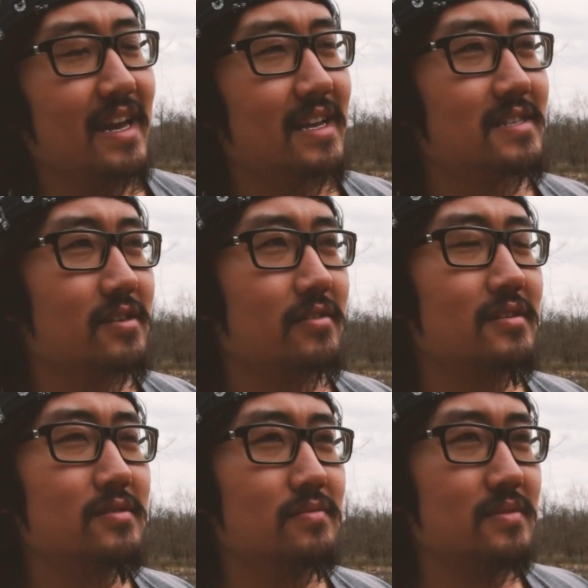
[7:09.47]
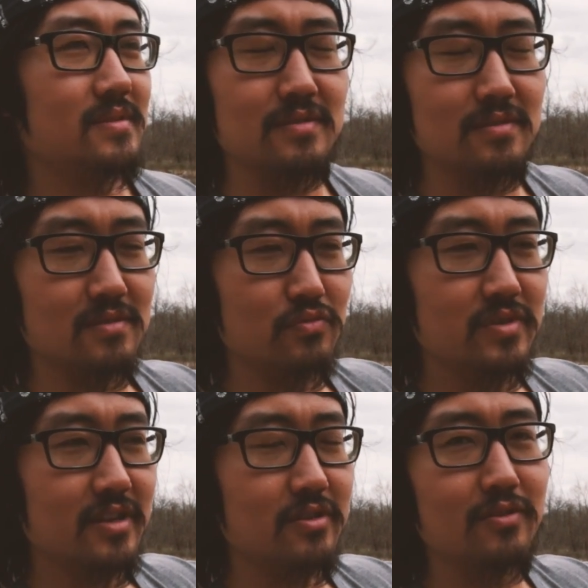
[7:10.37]
And so this is a
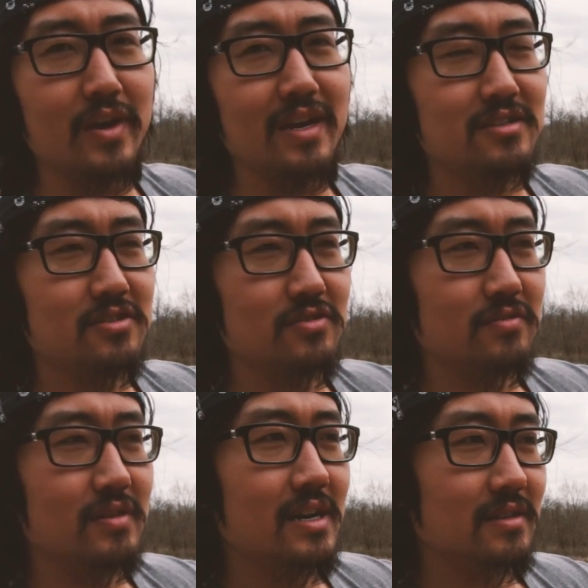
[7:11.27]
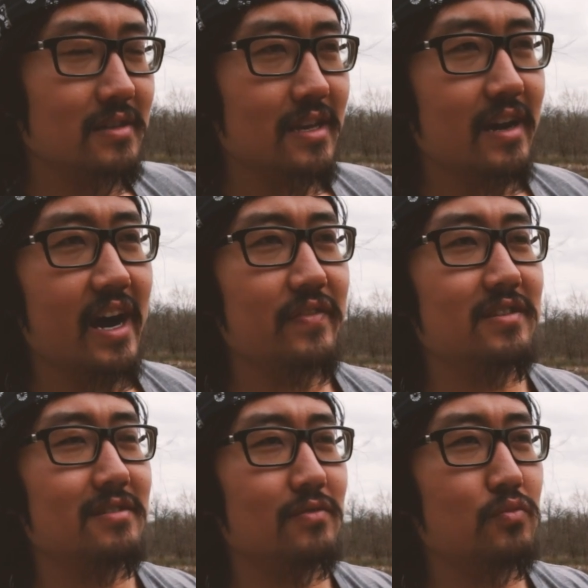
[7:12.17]
really good way to lead off
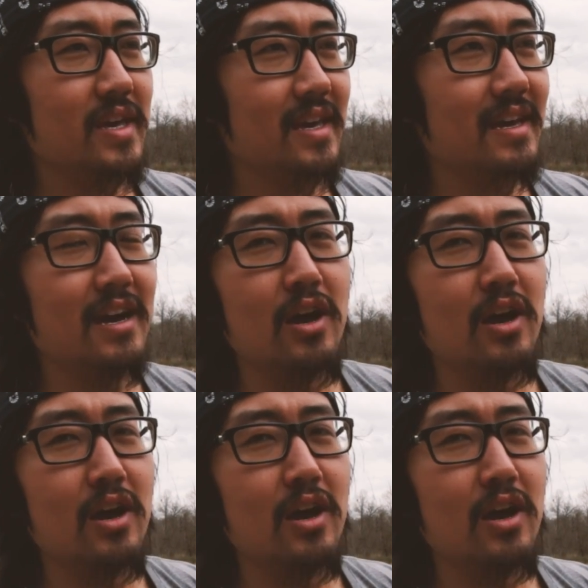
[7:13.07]
into the week,